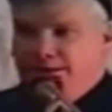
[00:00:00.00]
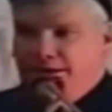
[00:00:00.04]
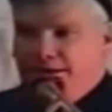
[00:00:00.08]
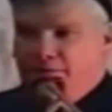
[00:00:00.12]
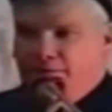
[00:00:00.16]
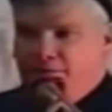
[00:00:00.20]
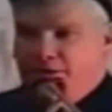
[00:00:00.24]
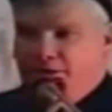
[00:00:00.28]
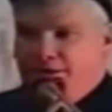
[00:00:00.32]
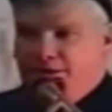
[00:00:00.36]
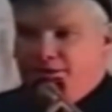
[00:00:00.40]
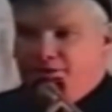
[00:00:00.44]
And
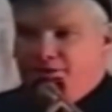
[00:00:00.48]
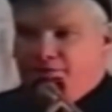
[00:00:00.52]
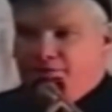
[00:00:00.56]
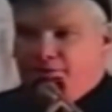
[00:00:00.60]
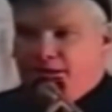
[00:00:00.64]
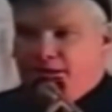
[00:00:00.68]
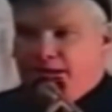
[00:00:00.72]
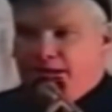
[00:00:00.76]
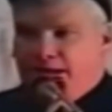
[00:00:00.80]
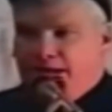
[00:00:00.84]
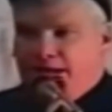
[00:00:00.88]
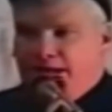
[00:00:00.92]
they went
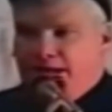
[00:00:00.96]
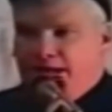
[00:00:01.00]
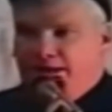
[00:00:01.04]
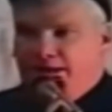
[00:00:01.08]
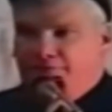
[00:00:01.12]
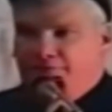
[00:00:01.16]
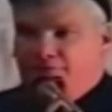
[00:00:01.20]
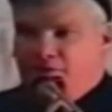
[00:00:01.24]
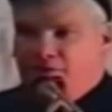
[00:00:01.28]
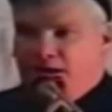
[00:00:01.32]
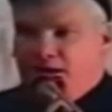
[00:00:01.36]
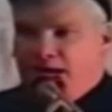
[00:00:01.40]
into a
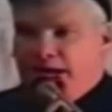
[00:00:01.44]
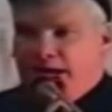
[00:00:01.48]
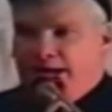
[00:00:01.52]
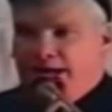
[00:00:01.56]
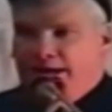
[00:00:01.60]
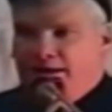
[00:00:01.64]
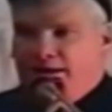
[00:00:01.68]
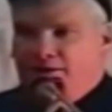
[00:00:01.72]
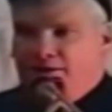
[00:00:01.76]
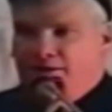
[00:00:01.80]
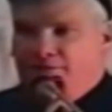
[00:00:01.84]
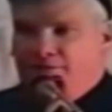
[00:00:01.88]
cave or a
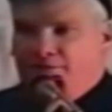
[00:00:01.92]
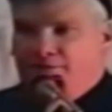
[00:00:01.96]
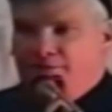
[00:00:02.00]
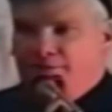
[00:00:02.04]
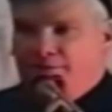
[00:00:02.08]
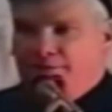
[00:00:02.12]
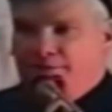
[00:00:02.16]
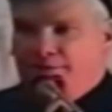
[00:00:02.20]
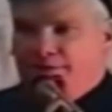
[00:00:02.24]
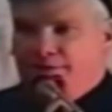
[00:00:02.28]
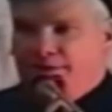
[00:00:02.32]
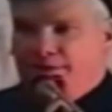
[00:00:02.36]
hideout
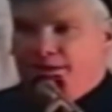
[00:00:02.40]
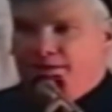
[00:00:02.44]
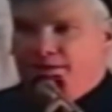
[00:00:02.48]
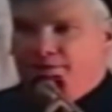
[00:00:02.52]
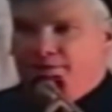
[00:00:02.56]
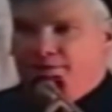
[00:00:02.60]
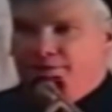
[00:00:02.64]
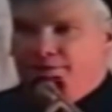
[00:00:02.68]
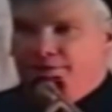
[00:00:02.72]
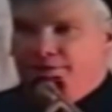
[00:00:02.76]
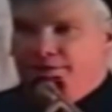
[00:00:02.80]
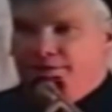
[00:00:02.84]
and
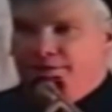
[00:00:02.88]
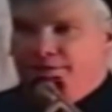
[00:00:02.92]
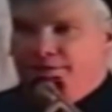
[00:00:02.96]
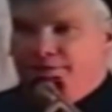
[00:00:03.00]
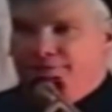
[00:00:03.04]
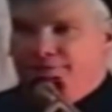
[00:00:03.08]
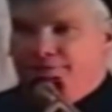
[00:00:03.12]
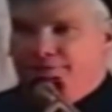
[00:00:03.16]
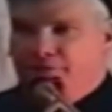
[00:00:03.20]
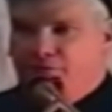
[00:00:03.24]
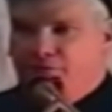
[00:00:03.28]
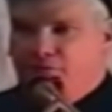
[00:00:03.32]
killed
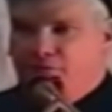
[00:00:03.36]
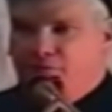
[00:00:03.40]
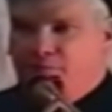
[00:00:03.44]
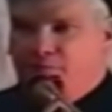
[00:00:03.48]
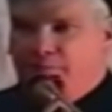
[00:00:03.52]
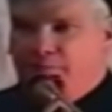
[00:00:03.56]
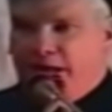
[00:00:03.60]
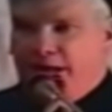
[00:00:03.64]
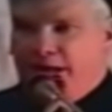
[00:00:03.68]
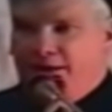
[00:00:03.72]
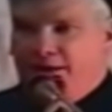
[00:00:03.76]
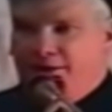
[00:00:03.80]
the
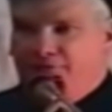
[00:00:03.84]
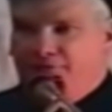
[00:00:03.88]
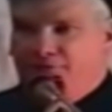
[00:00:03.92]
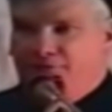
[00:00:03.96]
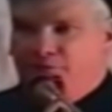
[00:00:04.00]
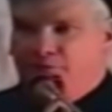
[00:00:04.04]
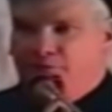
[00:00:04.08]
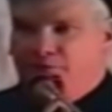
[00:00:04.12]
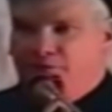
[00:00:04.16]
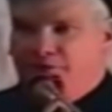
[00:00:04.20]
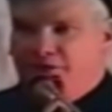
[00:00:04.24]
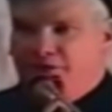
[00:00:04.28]
so-called
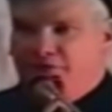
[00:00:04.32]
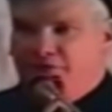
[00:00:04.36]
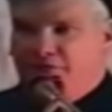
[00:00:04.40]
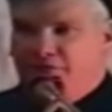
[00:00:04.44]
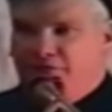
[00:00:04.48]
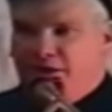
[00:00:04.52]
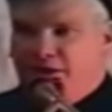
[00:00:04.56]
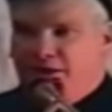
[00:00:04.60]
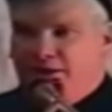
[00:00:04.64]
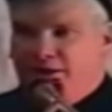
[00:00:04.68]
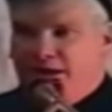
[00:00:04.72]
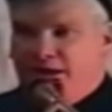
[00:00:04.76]
bandits. But what
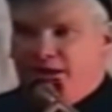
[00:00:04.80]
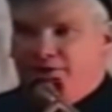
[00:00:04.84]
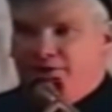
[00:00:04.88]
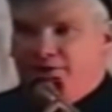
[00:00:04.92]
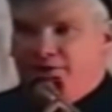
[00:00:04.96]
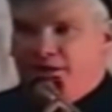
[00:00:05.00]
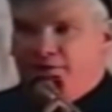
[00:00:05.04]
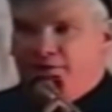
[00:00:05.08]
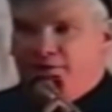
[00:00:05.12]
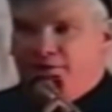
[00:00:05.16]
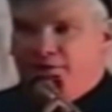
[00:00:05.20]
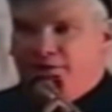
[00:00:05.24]
they found
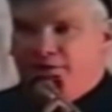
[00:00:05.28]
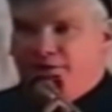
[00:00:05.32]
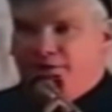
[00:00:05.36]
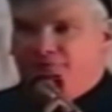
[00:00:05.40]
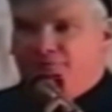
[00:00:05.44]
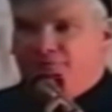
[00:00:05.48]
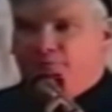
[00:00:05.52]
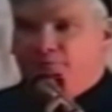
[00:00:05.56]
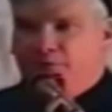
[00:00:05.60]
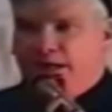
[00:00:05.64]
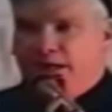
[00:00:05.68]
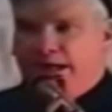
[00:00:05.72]
out, they couldn't
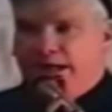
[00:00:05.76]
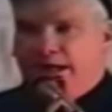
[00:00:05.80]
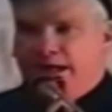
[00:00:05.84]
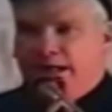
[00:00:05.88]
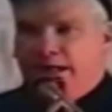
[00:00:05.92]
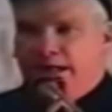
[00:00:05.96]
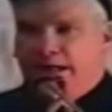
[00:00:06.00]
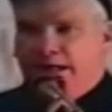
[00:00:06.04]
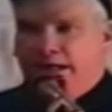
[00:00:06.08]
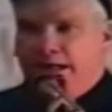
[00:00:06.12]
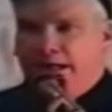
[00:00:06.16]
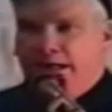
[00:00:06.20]

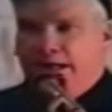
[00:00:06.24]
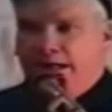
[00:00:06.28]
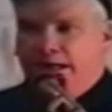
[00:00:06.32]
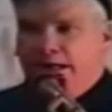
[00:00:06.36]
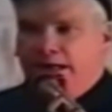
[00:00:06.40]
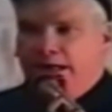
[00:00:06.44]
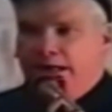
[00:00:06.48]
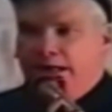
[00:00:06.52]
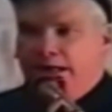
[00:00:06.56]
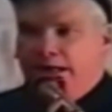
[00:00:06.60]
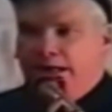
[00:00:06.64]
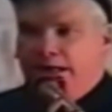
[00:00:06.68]
explain.
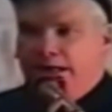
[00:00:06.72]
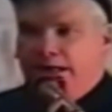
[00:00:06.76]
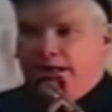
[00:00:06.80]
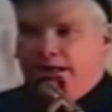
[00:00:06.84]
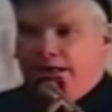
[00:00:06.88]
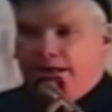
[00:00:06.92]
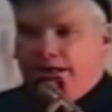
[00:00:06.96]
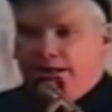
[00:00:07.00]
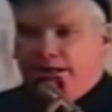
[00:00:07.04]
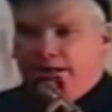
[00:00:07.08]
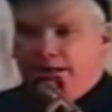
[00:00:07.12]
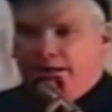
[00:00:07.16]

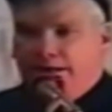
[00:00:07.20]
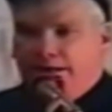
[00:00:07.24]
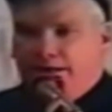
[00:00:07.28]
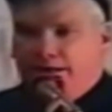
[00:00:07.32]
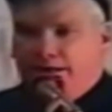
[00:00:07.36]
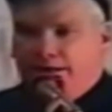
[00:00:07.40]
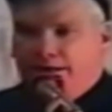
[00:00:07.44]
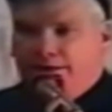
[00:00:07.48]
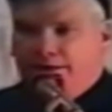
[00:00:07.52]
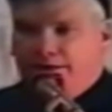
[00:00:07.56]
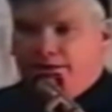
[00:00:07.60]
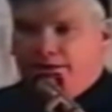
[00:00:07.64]
And
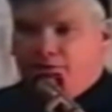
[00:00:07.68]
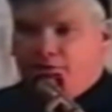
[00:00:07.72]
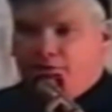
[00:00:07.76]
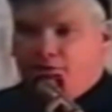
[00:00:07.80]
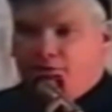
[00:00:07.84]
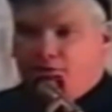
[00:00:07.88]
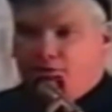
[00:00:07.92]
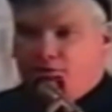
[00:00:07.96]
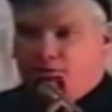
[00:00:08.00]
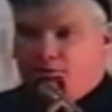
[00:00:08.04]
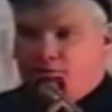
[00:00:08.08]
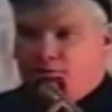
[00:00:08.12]
uh, they
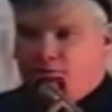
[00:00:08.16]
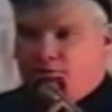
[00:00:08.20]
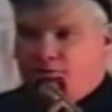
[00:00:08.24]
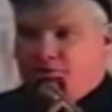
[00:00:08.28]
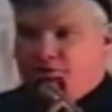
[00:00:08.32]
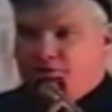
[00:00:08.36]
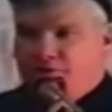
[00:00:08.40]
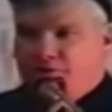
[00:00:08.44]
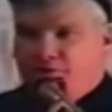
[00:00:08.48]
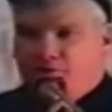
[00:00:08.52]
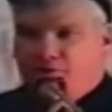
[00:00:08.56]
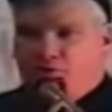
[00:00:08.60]
were called
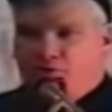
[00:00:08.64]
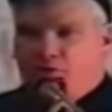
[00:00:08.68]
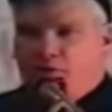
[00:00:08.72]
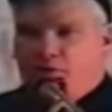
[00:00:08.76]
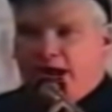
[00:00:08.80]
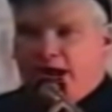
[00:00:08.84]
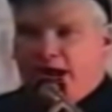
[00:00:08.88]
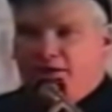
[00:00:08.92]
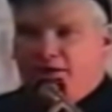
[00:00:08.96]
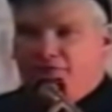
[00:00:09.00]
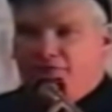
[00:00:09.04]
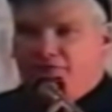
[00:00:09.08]
horseshoe
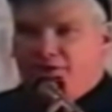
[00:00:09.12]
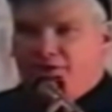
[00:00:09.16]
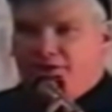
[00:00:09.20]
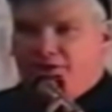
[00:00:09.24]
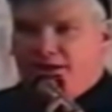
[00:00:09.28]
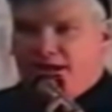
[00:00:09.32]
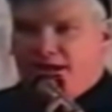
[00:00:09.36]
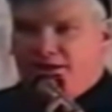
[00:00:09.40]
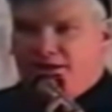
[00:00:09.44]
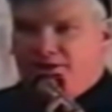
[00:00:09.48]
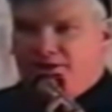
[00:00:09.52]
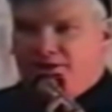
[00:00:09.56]
craft
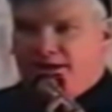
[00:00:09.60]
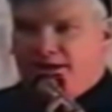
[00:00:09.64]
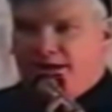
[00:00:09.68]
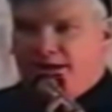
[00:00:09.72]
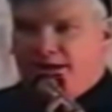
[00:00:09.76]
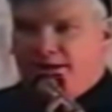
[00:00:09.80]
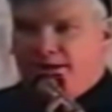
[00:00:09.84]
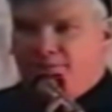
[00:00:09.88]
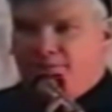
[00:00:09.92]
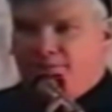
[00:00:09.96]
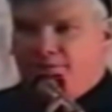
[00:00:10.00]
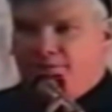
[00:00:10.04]
at that
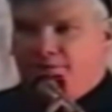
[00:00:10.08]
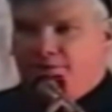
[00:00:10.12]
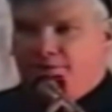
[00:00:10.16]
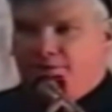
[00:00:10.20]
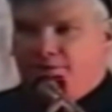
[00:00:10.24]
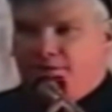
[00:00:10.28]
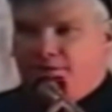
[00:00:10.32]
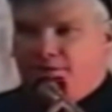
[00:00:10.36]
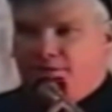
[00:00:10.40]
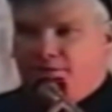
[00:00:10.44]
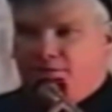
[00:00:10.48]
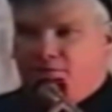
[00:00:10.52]
time,
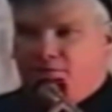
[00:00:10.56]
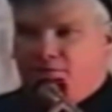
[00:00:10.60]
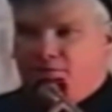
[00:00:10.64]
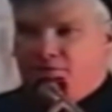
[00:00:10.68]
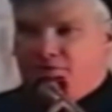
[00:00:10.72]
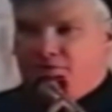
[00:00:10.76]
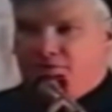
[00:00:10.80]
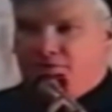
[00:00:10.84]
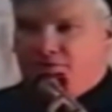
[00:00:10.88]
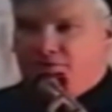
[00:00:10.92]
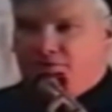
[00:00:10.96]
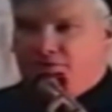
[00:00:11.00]
or uh,
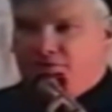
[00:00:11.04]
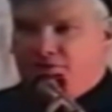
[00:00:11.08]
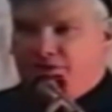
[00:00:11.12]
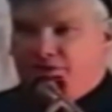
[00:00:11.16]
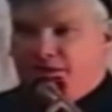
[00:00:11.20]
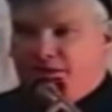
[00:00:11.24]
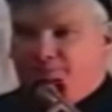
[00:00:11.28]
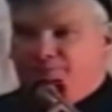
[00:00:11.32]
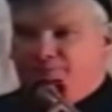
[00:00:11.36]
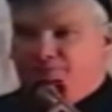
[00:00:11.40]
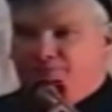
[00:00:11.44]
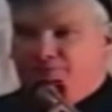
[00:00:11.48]
horseshoe
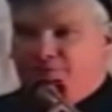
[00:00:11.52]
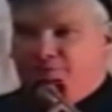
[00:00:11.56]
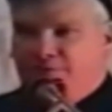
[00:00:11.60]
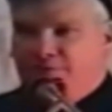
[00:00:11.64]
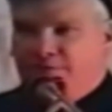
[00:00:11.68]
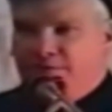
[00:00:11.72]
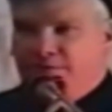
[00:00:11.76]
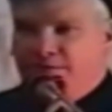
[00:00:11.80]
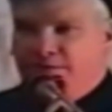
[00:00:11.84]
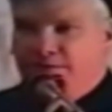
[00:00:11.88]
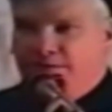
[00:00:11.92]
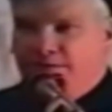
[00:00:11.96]
ships.
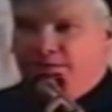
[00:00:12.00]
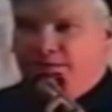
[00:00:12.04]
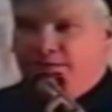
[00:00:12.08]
